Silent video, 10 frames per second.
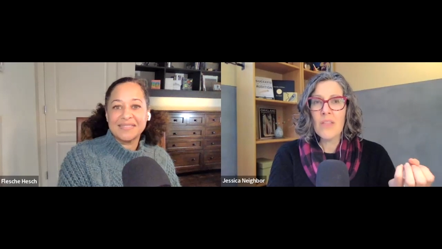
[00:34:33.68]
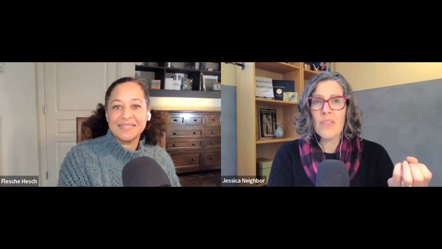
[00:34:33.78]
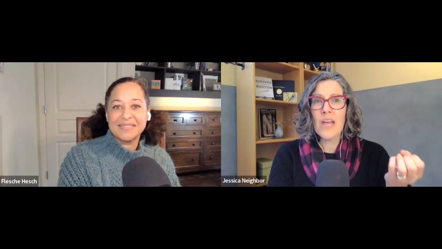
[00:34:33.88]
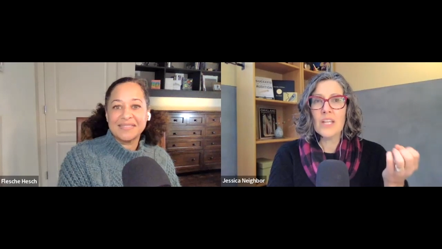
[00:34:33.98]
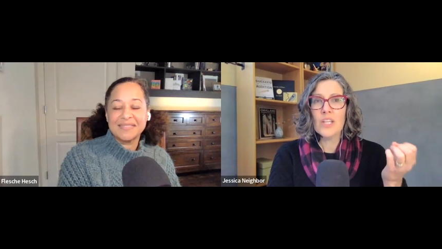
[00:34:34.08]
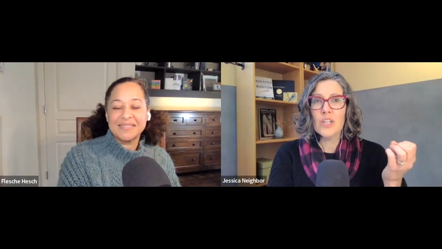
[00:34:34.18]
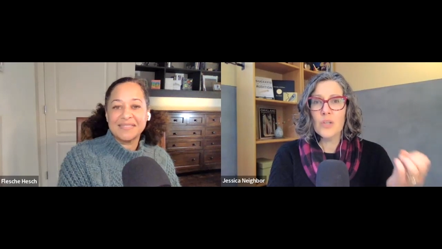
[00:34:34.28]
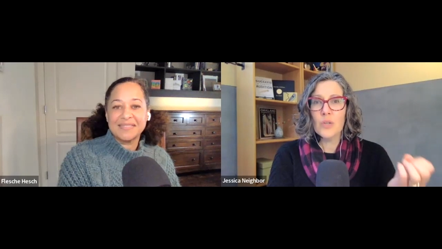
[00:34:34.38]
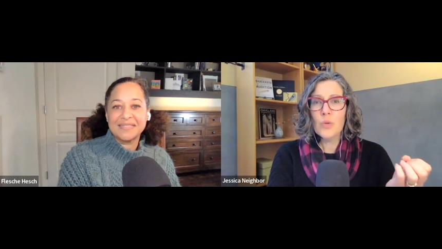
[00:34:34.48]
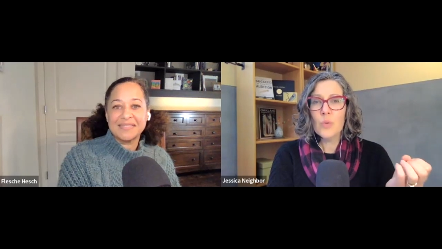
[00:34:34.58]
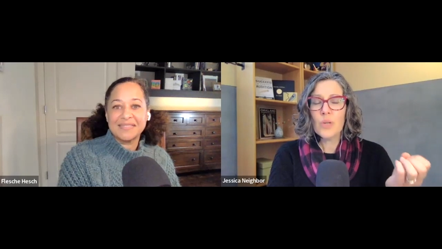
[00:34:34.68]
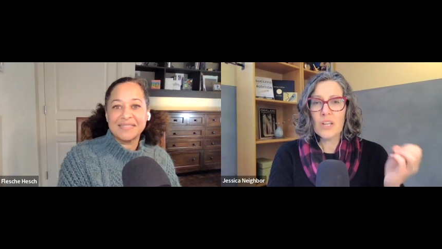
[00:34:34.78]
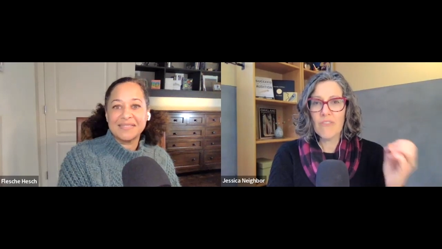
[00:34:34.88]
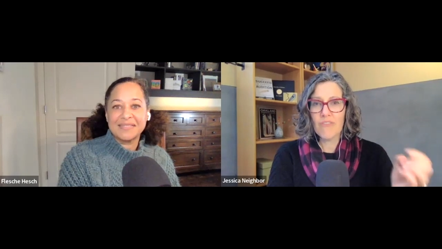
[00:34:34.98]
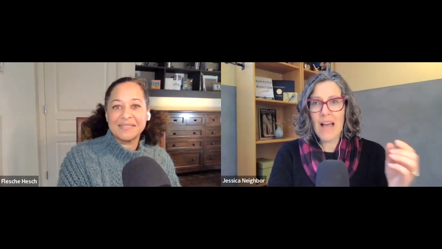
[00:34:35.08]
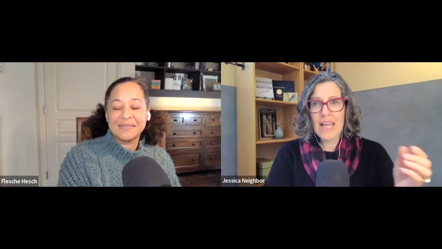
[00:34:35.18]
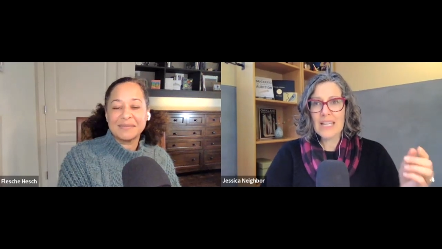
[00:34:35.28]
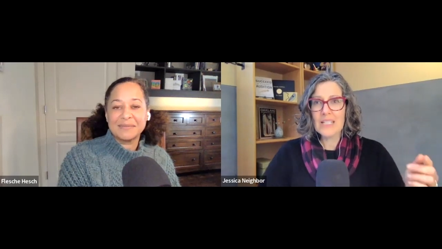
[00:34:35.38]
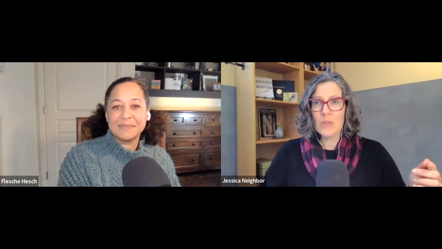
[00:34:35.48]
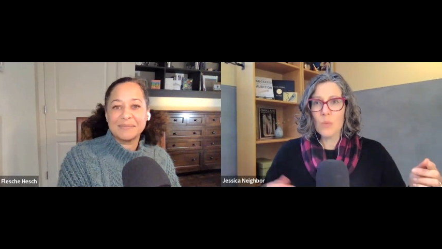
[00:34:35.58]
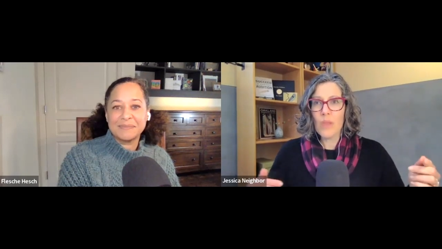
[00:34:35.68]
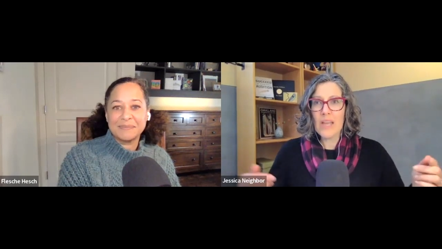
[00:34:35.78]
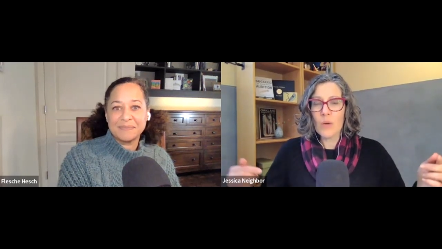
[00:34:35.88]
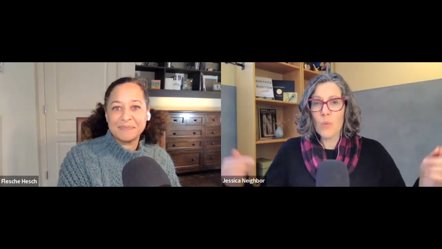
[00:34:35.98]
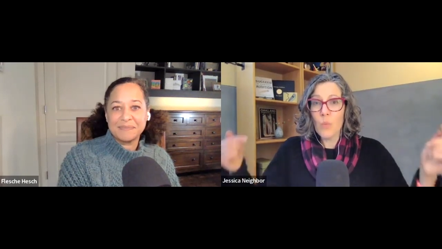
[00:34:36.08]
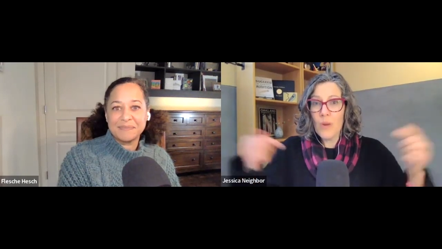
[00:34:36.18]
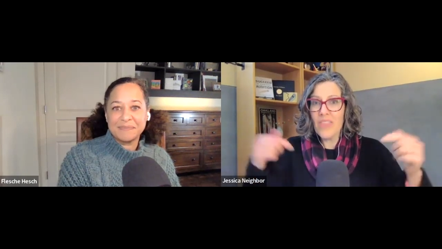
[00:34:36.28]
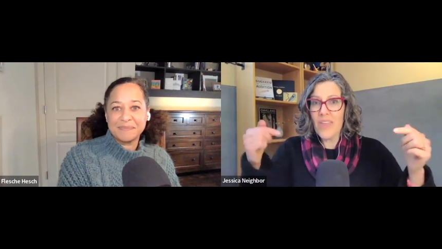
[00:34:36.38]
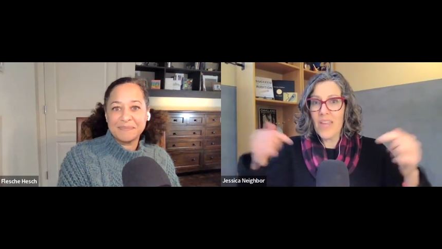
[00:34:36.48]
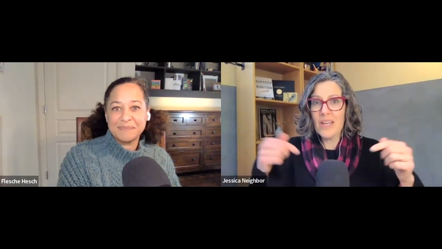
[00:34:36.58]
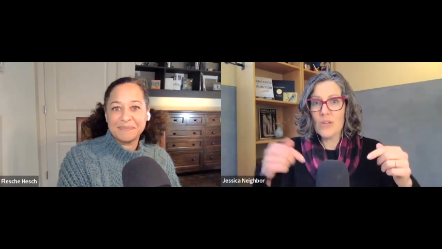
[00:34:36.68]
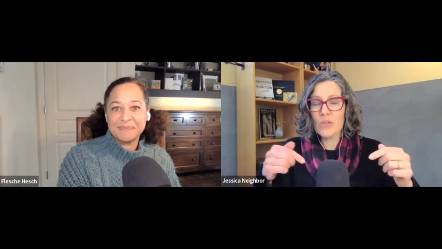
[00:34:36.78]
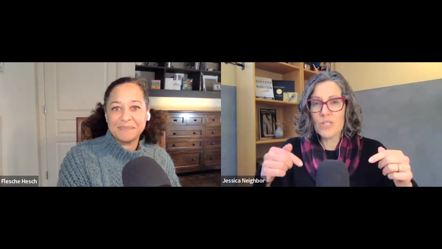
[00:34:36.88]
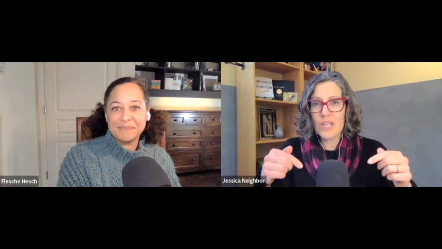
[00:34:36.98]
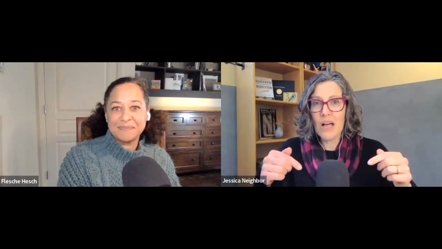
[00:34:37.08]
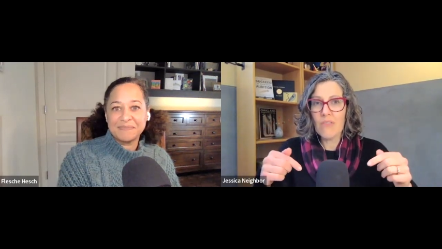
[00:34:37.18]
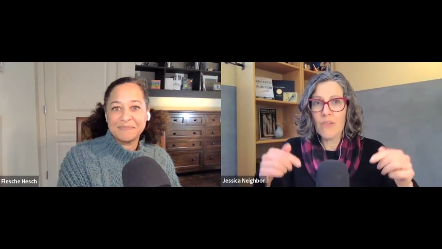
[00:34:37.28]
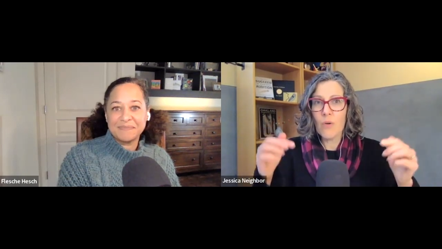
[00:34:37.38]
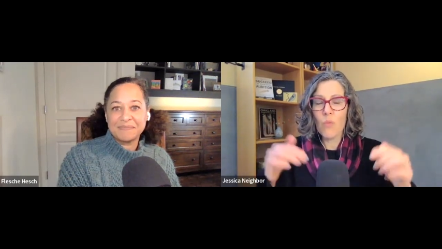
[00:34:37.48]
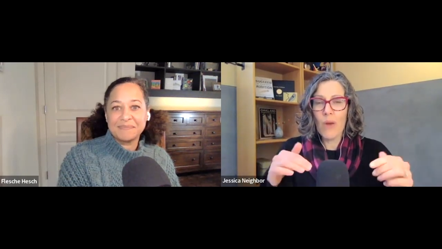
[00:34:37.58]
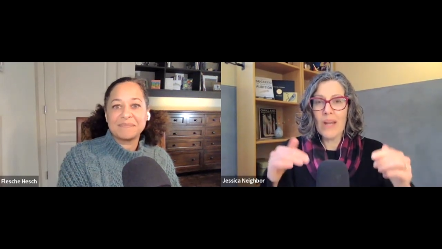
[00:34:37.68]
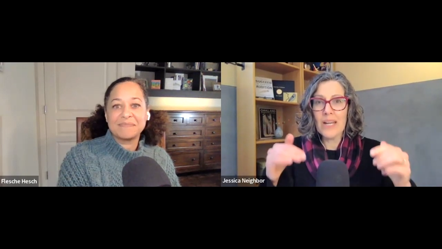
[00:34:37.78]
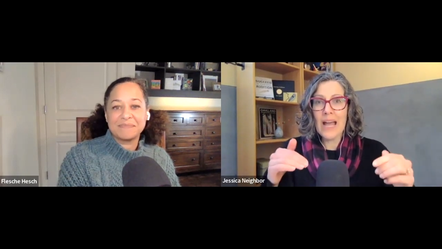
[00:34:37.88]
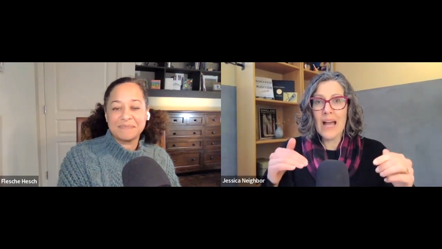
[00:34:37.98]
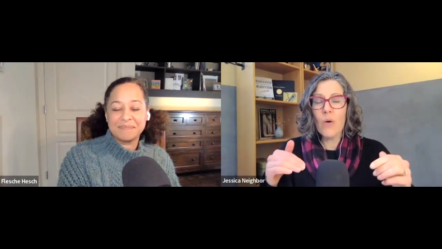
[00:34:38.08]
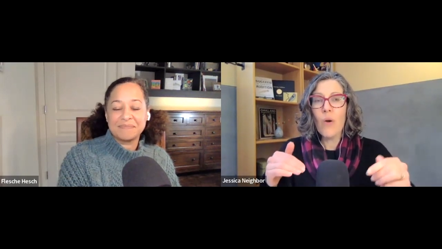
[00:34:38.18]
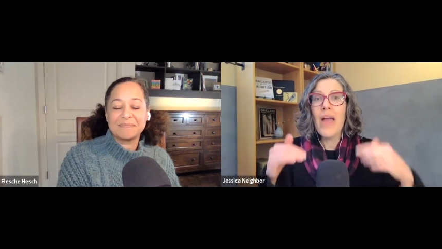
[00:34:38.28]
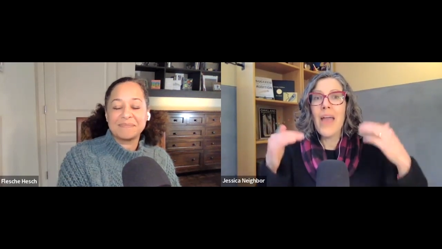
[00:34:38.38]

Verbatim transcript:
Speaker 1: that you can find like within yourself right now